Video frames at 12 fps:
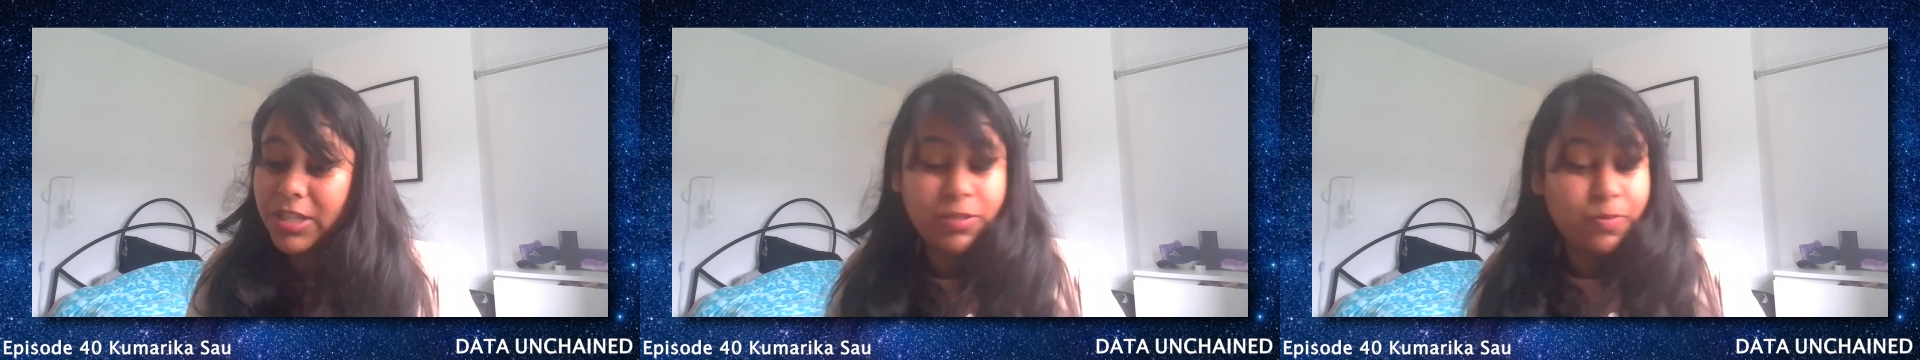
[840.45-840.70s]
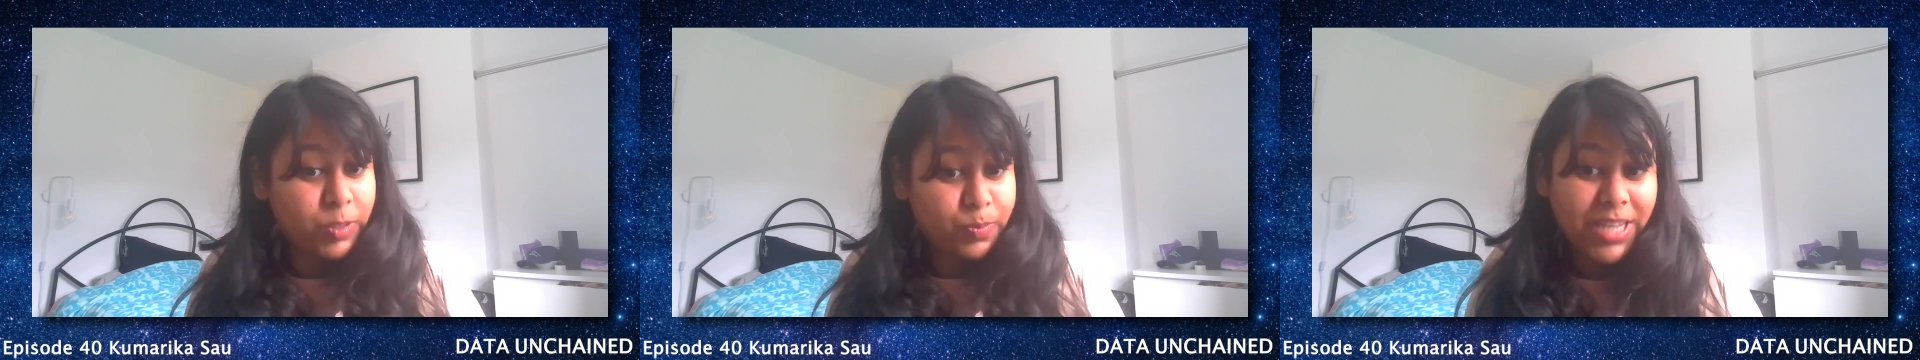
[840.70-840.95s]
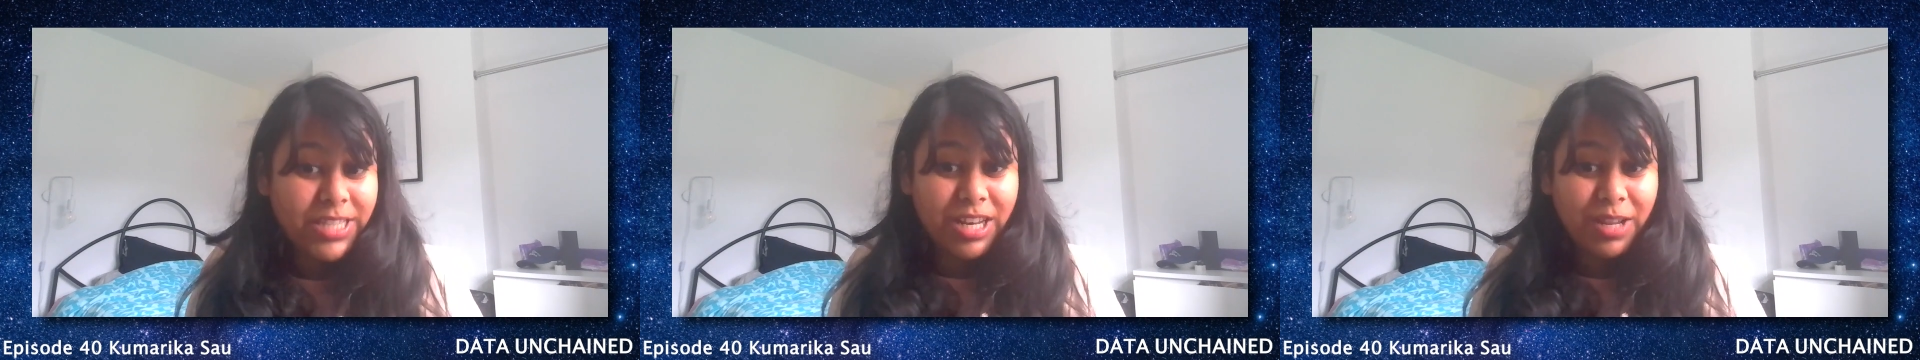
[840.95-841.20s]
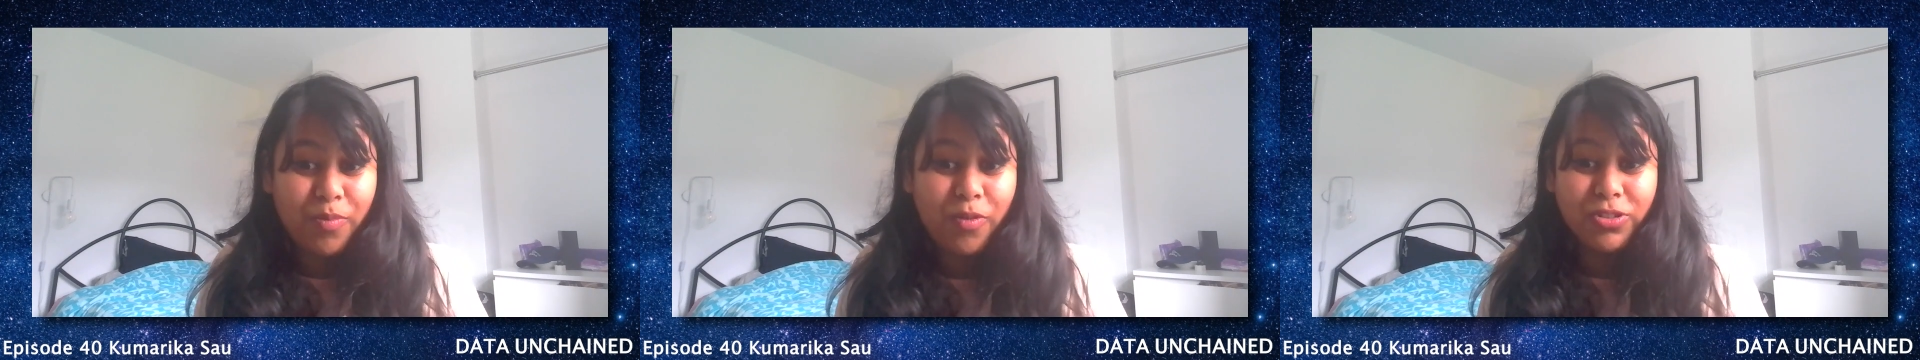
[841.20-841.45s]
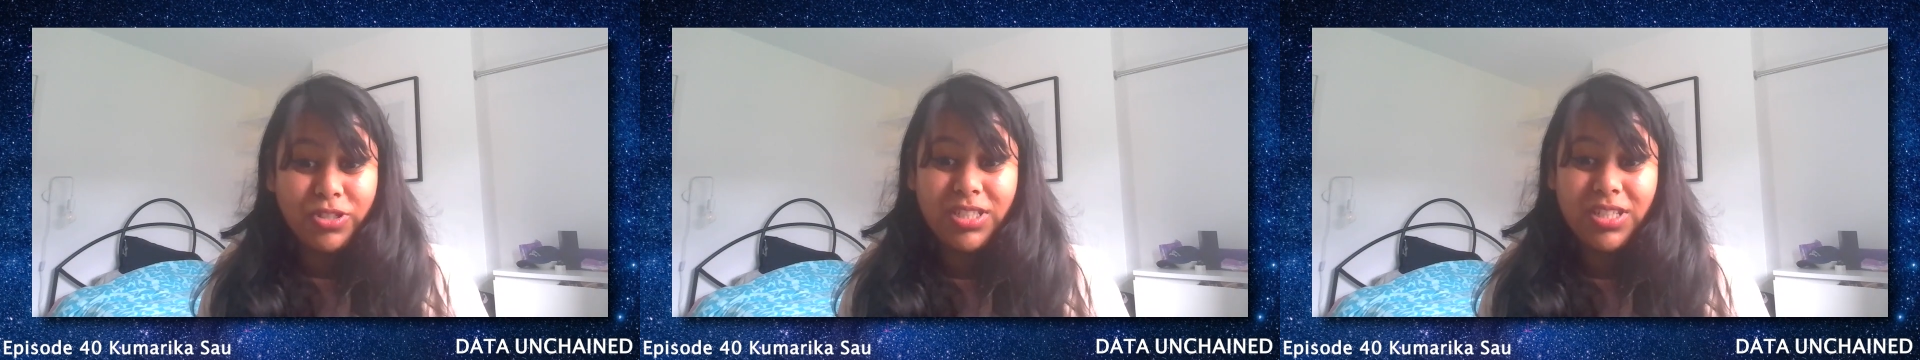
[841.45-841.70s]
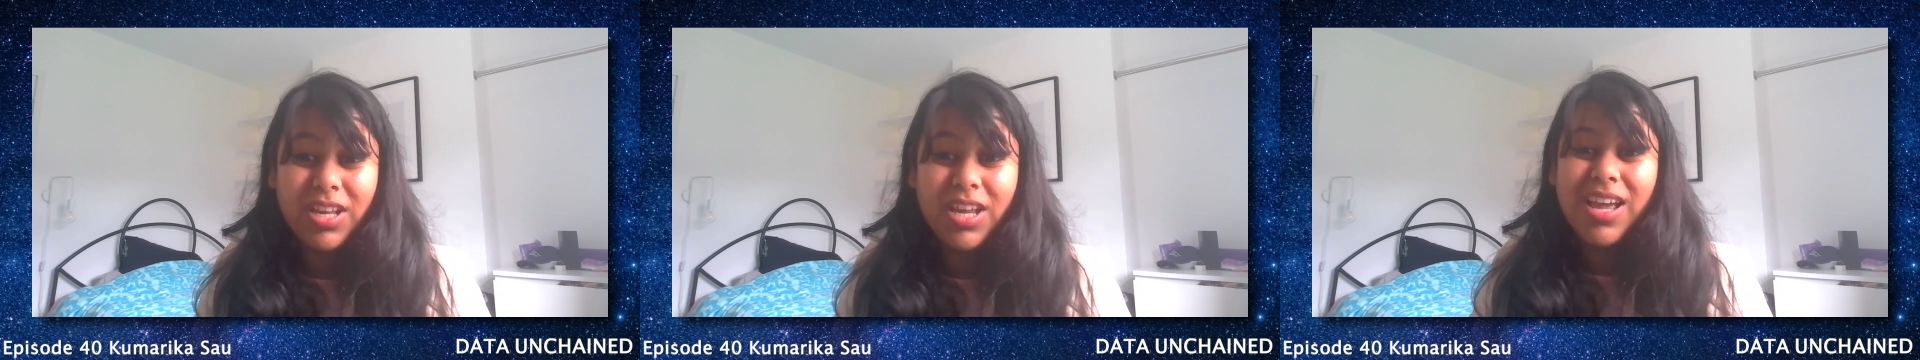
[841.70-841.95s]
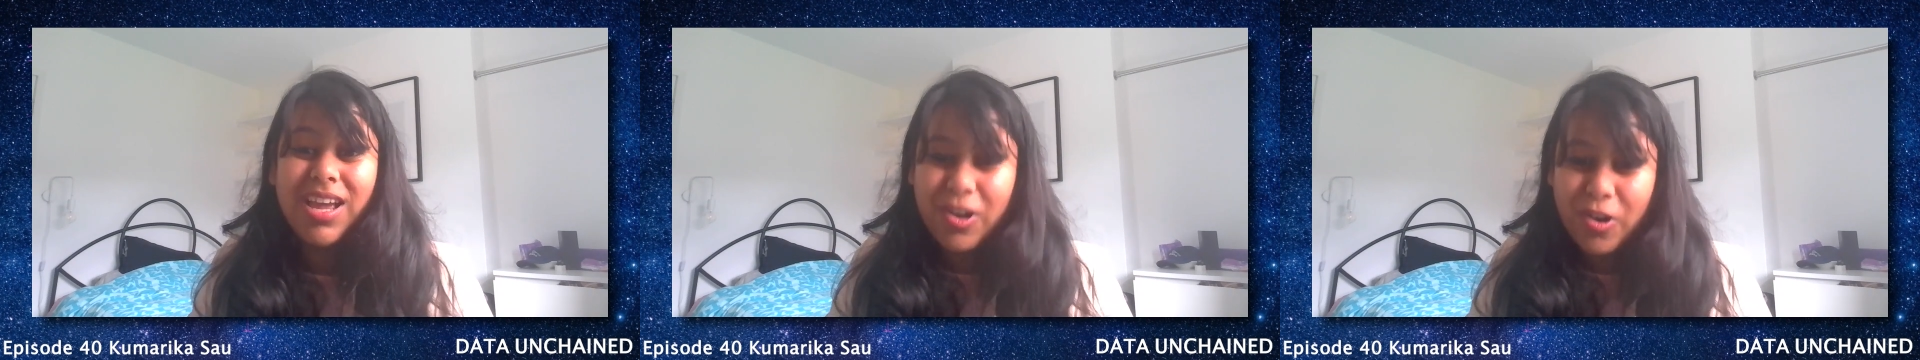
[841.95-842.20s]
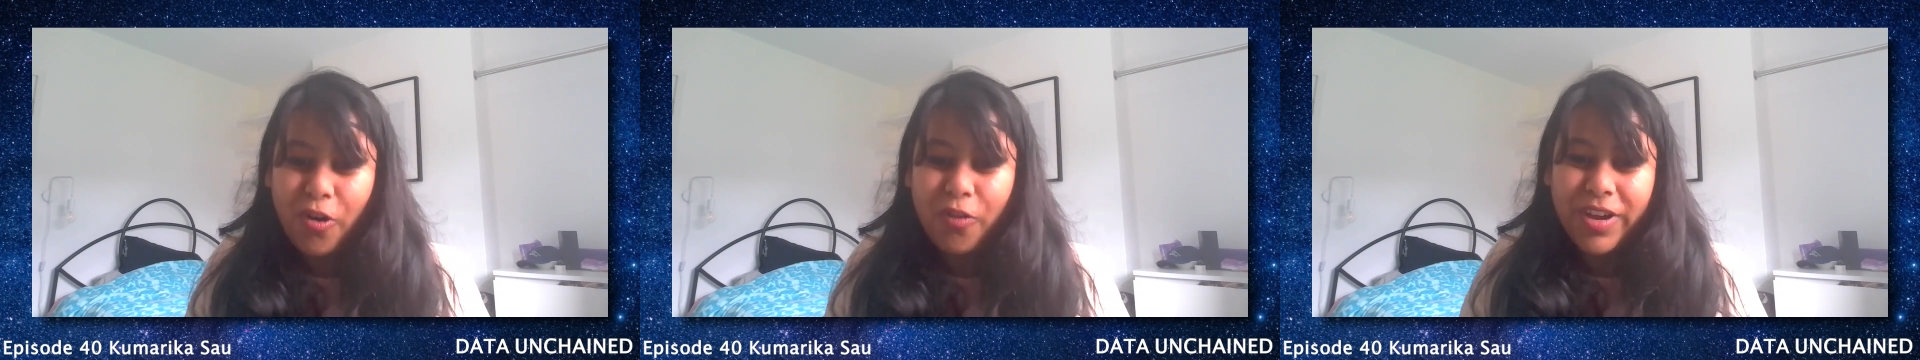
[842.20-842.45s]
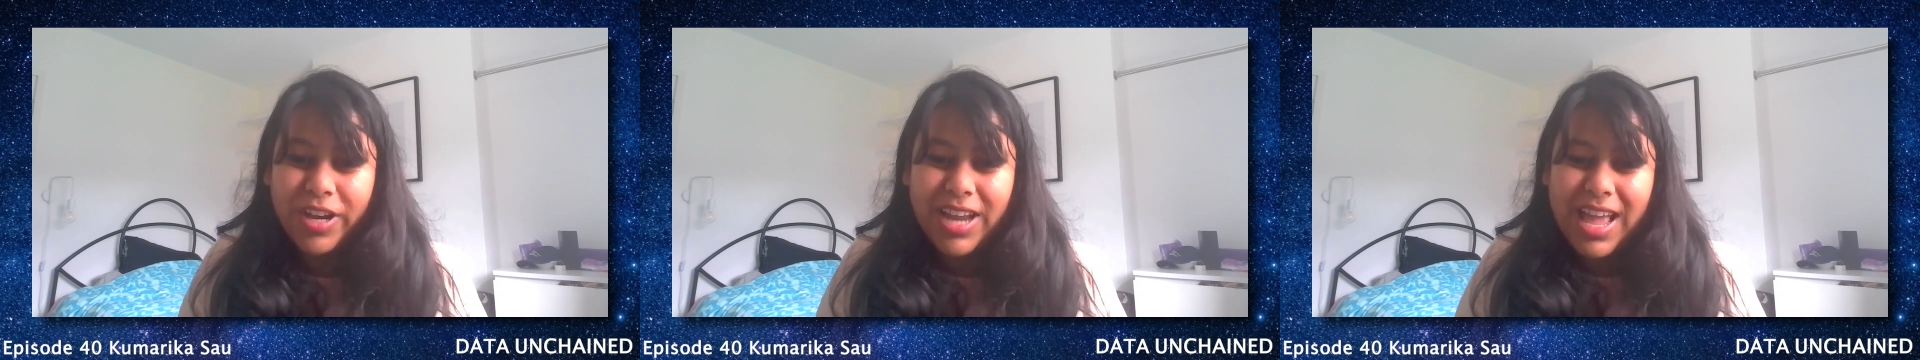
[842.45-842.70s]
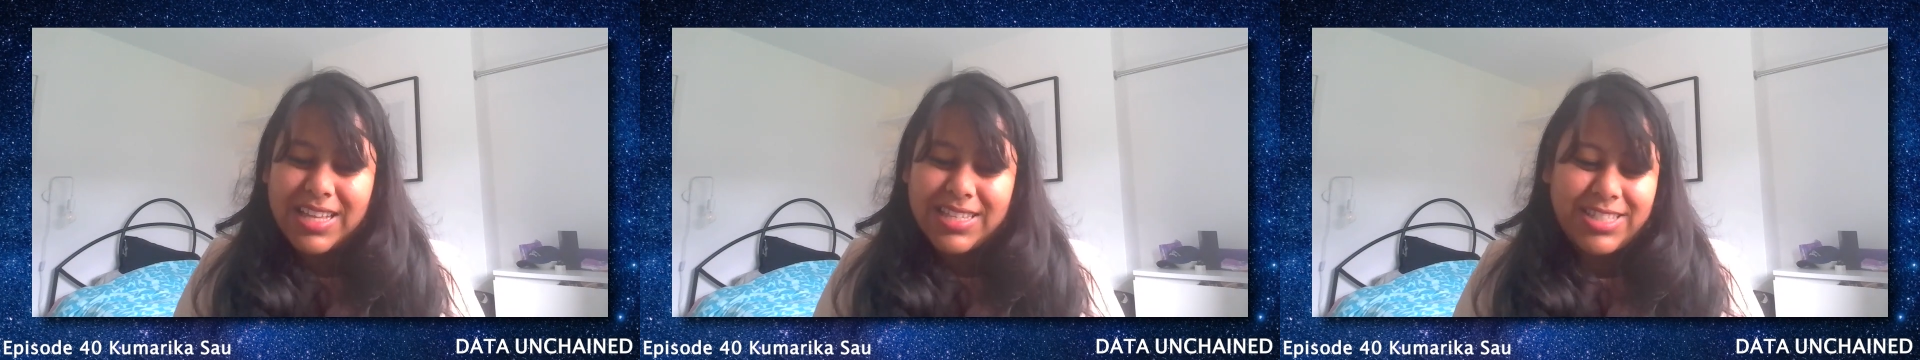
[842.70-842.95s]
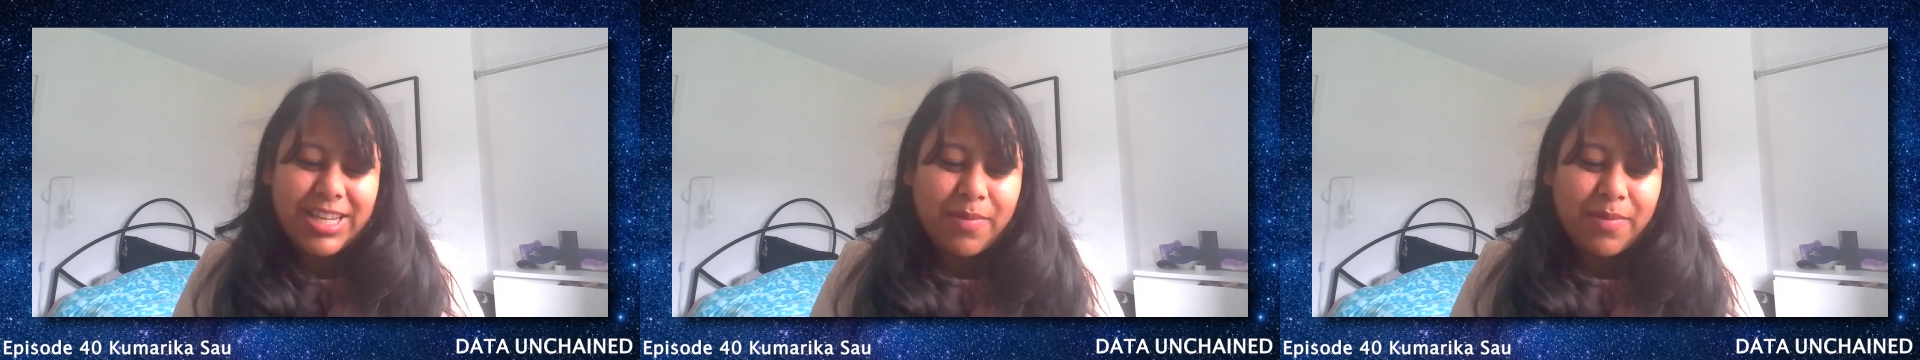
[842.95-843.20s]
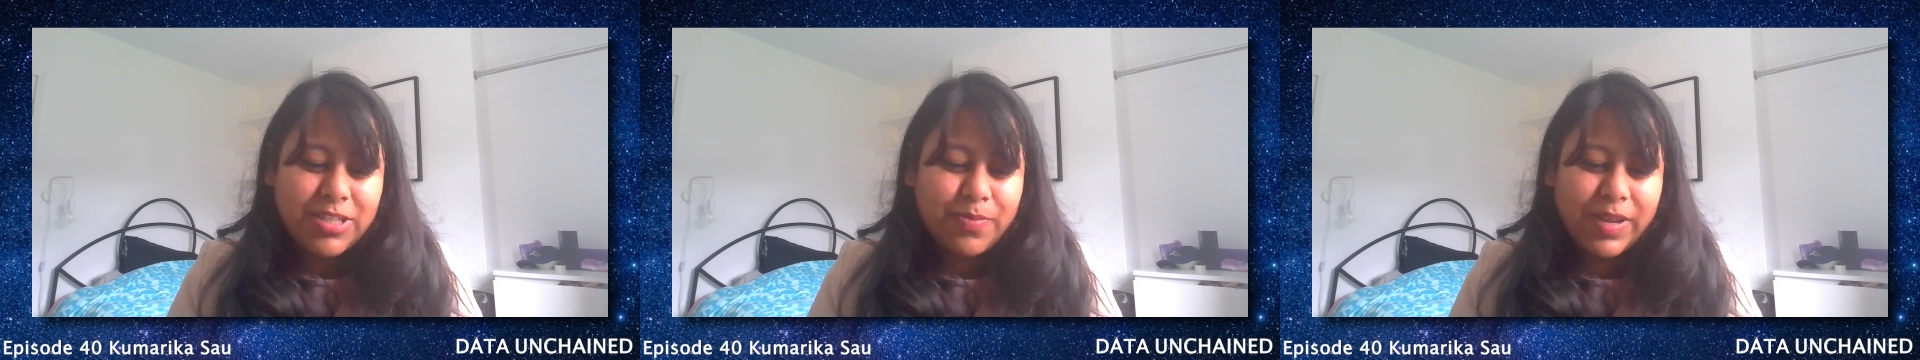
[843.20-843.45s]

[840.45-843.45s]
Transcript: especially post COVID, as team has